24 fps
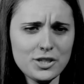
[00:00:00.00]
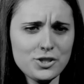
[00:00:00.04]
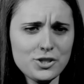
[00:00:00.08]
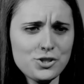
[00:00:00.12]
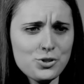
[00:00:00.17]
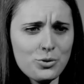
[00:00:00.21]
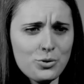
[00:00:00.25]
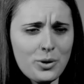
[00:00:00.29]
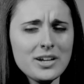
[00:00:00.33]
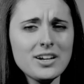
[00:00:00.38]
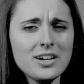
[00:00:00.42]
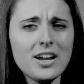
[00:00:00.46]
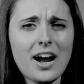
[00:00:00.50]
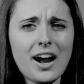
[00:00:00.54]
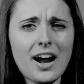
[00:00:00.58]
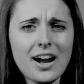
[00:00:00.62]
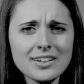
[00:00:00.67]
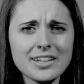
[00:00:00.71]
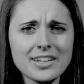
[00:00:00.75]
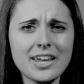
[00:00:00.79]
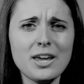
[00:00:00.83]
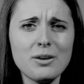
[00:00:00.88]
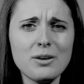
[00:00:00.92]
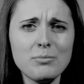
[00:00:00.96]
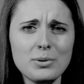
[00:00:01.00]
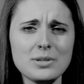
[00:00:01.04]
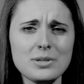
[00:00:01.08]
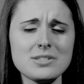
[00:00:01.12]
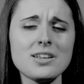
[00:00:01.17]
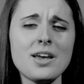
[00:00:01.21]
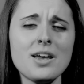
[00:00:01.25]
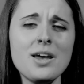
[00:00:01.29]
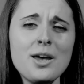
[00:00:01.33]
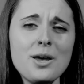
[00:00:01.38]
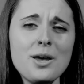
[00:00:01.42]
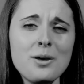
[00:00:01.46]
They join
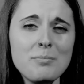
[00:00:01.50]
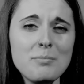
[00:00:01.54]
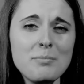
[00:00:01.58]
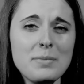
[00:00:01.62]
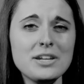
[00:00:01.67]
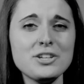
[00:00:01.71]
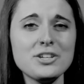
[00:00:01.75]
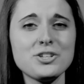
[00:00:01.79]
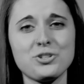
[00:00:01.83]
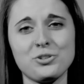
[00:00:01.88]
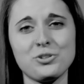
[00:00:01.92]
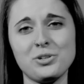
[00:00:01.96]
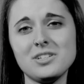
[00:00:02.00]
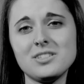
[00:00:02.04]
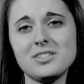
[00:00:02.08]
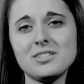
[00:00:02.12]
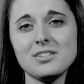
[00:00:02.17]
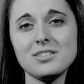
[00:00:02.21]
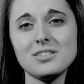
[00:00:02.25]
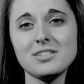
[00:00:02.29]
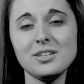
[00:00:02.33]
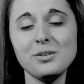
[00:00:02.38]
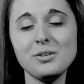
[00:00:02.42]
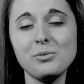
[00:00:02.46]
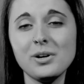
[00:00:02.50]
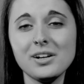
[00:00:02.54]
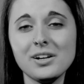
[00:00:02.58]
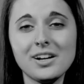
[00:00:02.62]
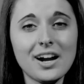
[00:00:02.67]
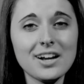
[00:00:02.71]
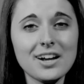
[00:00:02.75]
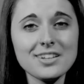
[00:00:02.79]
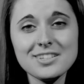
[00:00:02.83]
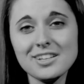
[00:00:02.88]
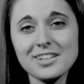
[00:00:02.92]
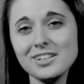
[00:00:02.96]
on-campus ministries to see what
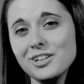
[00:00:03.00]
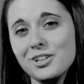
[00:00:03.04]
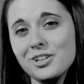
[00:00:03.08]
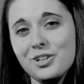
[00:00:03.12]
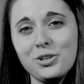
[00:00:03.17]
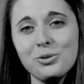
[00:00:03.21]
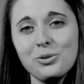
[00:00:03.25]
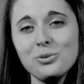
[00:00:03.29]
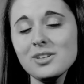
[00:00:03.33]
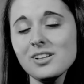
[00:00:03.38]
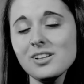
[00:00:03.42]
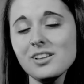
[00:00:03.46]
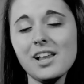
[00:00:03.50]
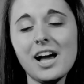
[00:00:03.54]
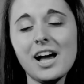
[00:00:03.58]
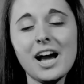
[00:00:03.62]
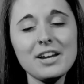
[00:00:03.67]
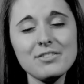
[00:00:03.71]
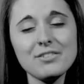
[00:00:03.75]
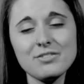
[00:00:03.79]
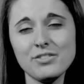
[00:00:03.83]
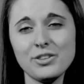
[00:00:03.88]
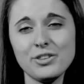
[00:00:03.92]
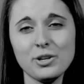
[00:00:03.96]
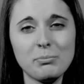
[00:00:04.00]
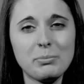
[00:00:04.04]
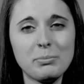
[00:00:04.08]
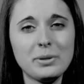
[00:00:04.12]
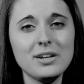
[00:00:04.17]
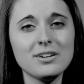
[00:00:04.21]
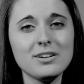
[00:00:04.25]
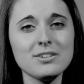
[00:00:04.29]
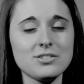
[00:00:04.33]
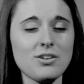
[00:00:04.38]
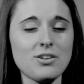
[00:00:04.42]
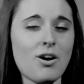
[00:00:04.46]
God's going to do in the lives of their
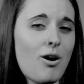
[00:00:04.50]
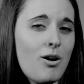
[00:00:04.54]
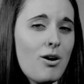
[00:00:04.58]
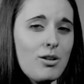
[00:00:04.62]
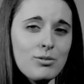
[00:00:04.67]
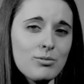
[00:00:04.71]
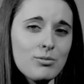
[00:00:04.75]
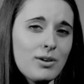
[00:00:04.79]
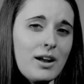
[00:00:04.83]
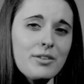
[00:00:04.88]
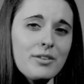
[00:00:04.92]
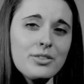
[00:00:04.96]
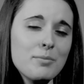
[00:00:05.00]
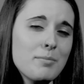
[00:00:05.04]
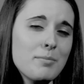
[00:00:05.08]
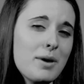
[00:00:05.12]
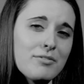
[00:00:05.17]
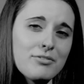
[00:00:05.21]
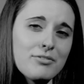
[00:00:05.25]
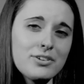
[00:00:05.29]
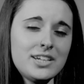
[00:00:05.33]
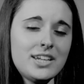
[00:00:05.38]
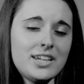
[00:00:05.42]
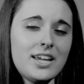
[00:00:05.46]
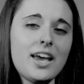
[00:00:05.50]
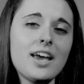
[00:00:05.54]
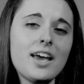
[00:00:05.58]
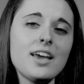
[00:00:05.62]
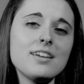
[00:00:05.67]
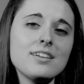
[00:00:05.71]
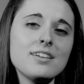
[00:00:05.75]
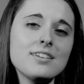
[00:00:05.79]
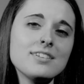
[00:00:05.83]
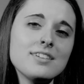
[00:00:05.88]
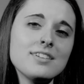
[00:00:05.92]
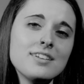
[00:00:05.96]
peers all around them every
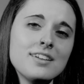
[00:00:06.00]
day.